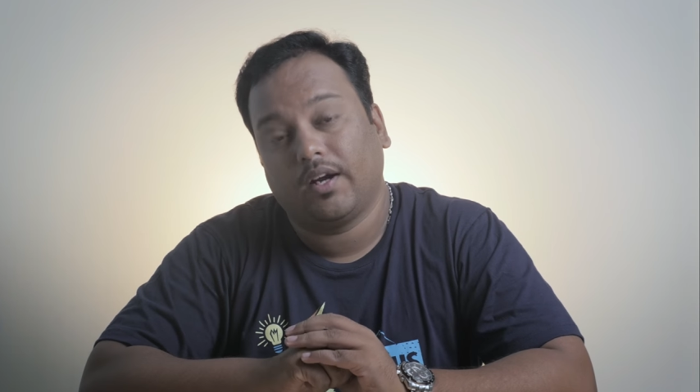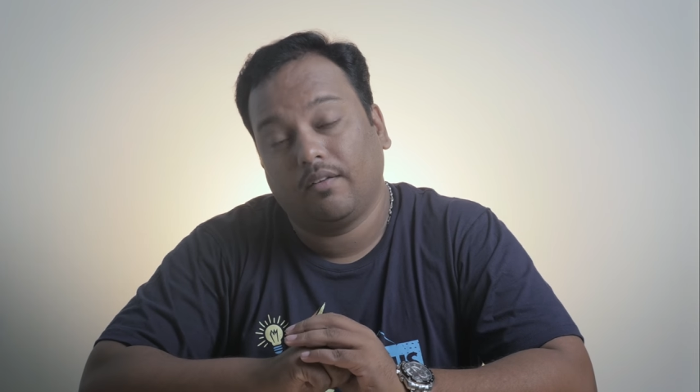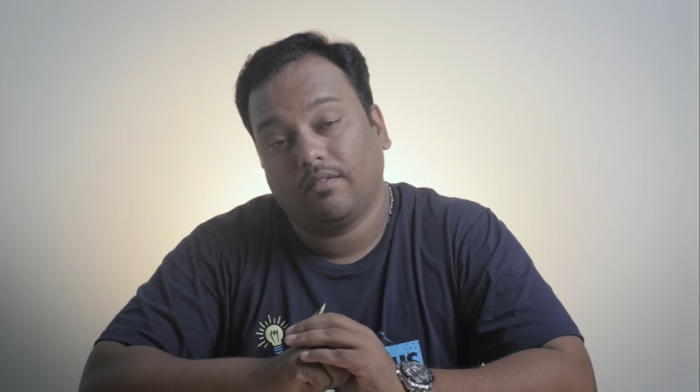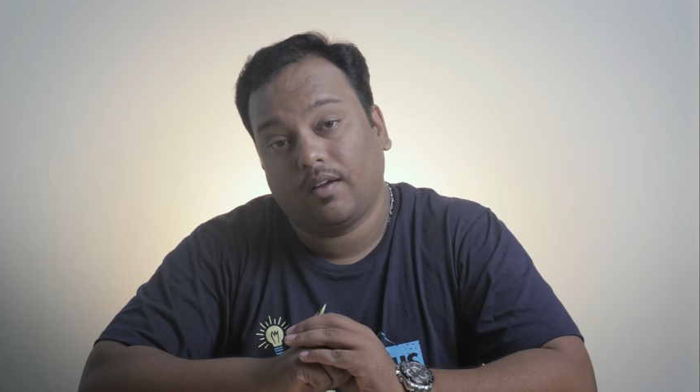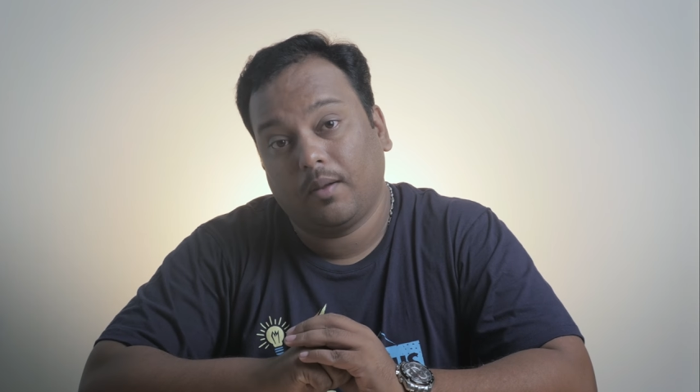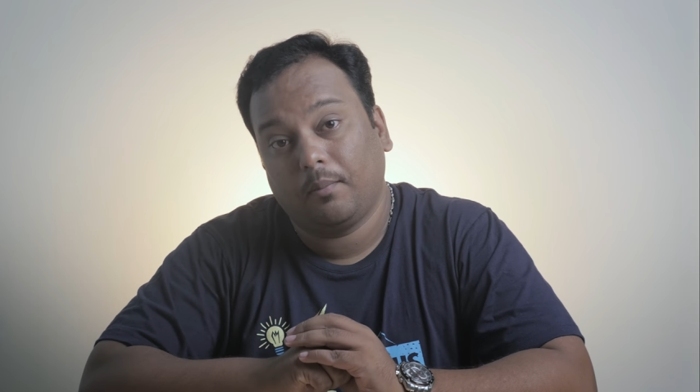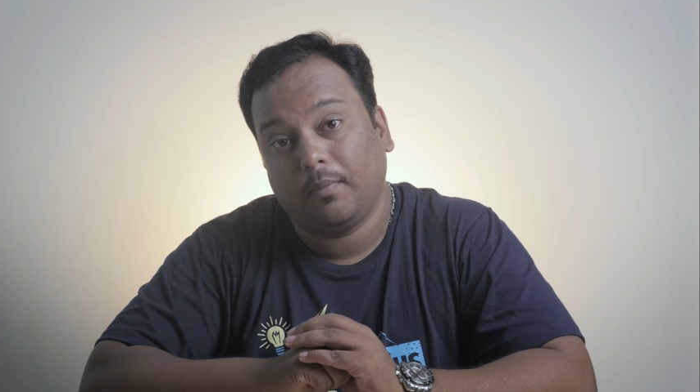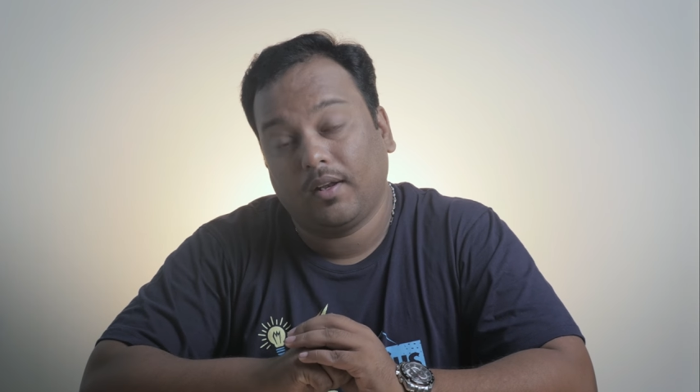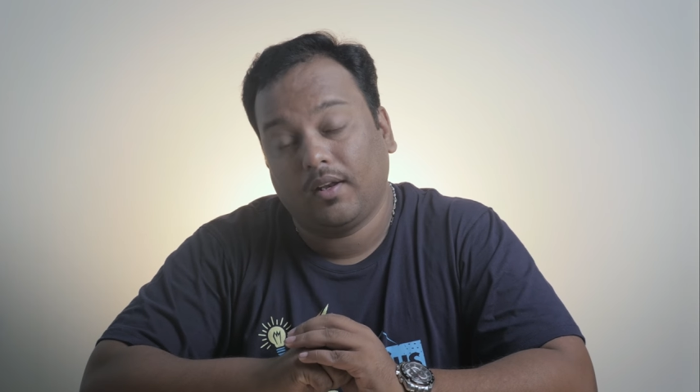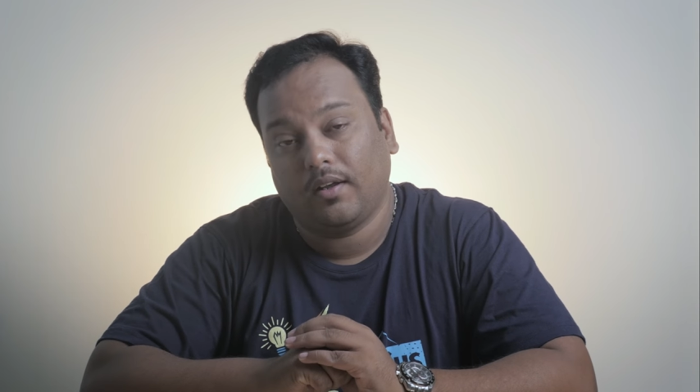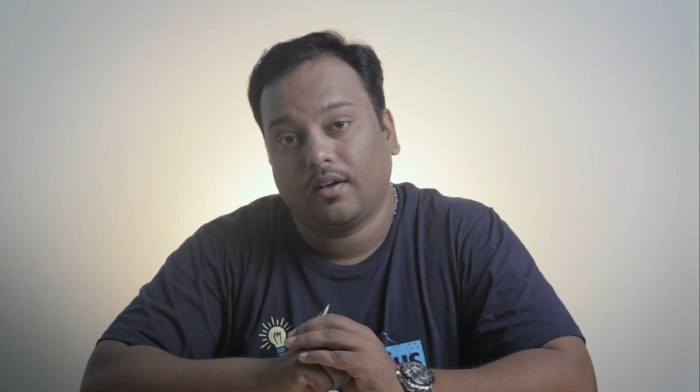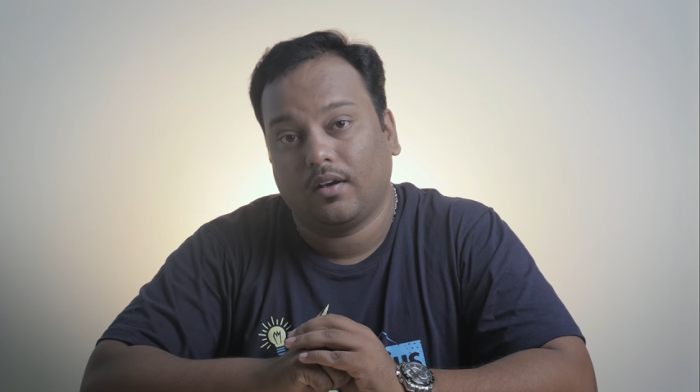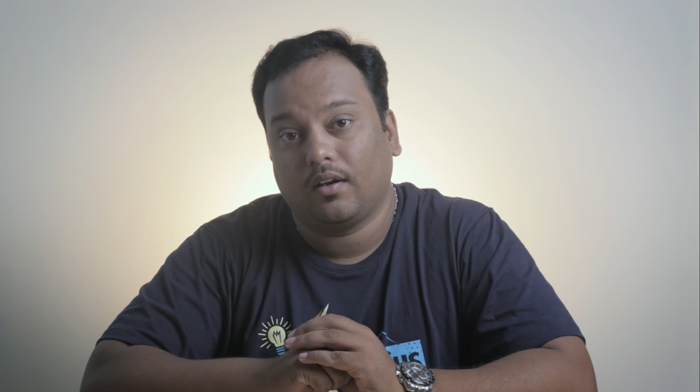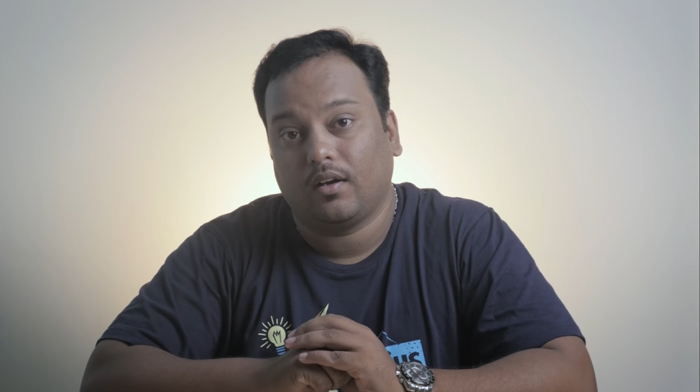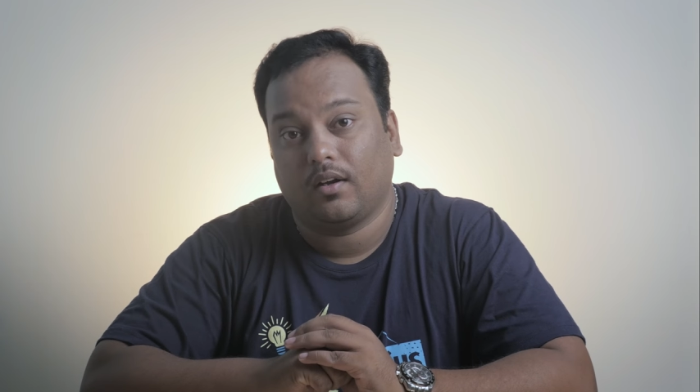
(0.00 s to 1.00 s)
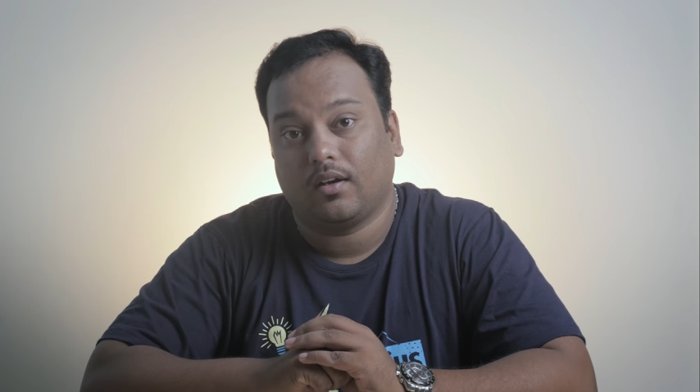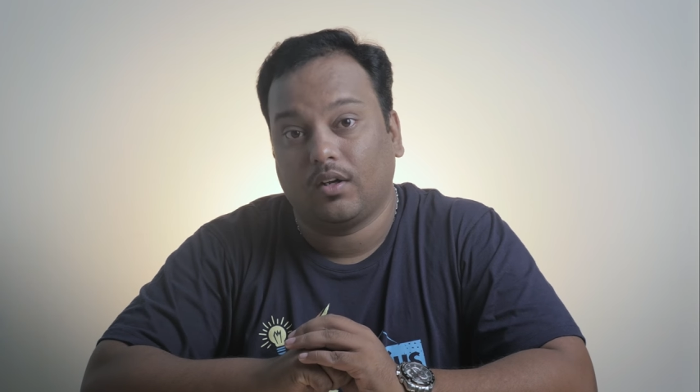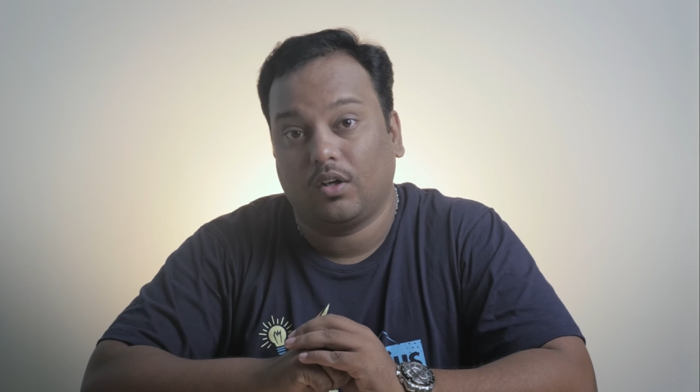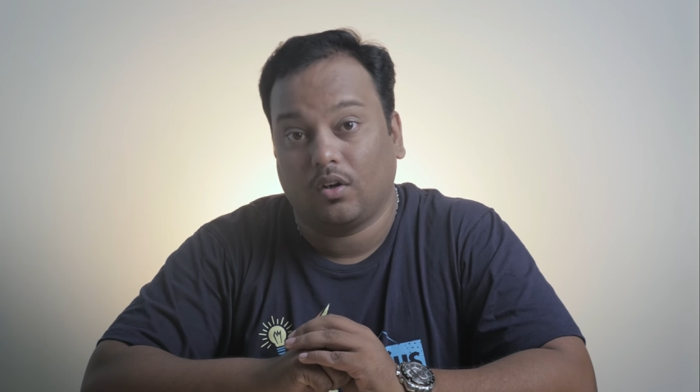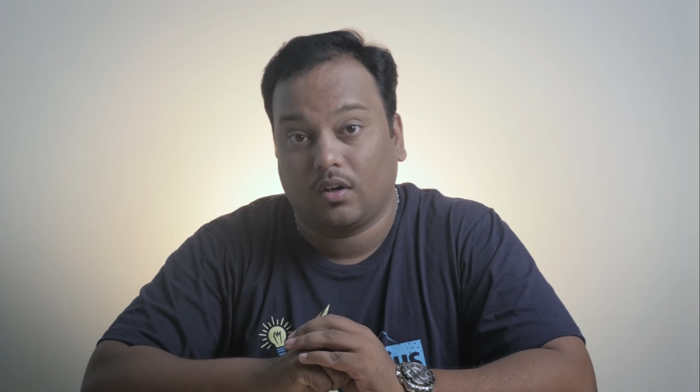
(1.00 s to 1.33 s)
thirty-five million dollars uh,